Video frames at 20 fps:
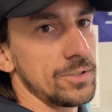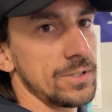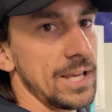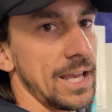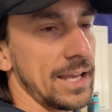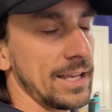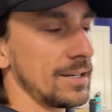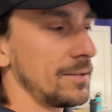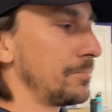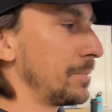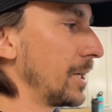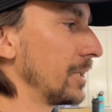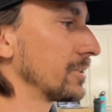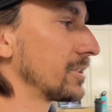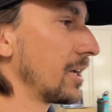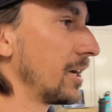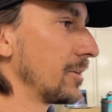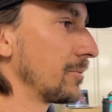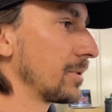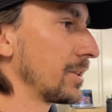You can't get a belt
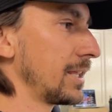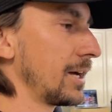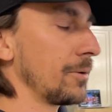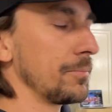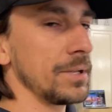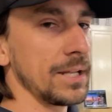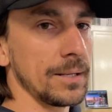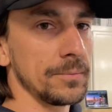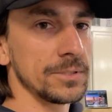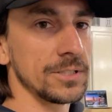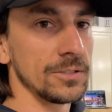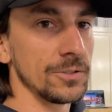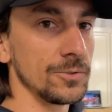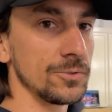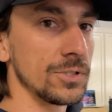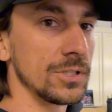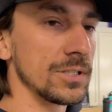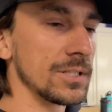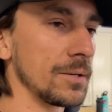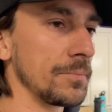on without being able to
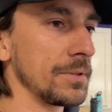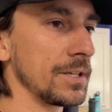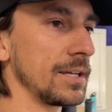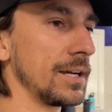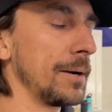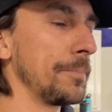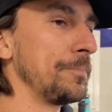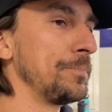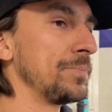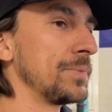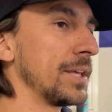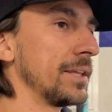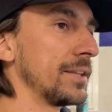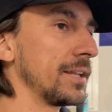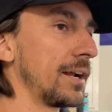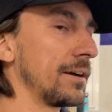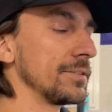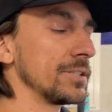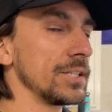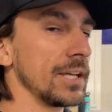loosen something up, and
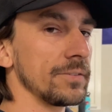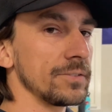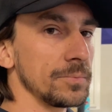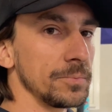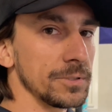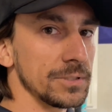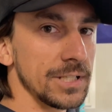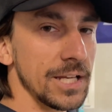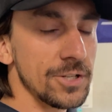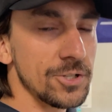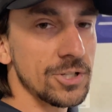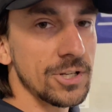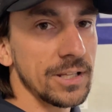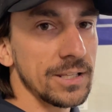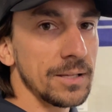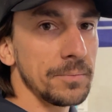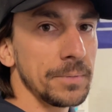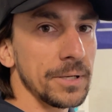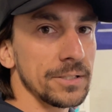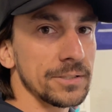then obviously you have to put tension on
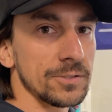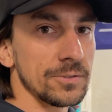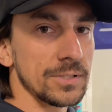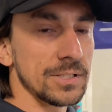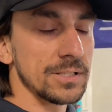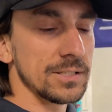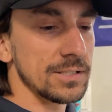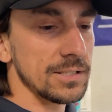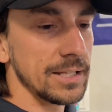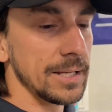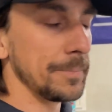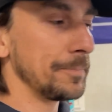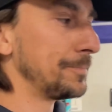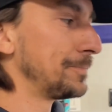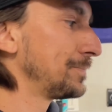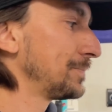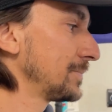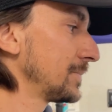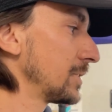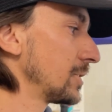that belt so it doesn't slip.
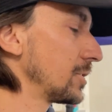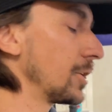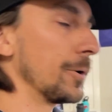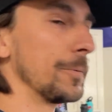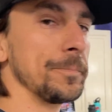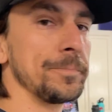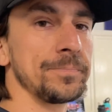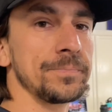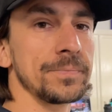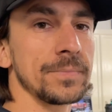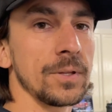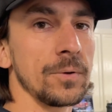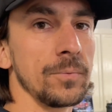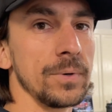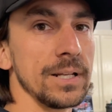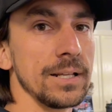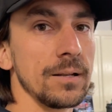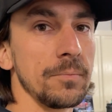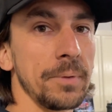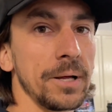So
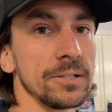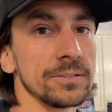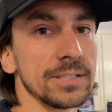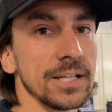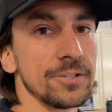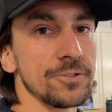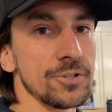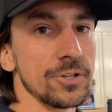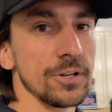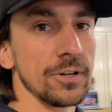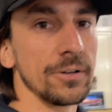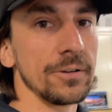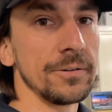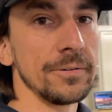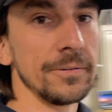we need a belt tensioner.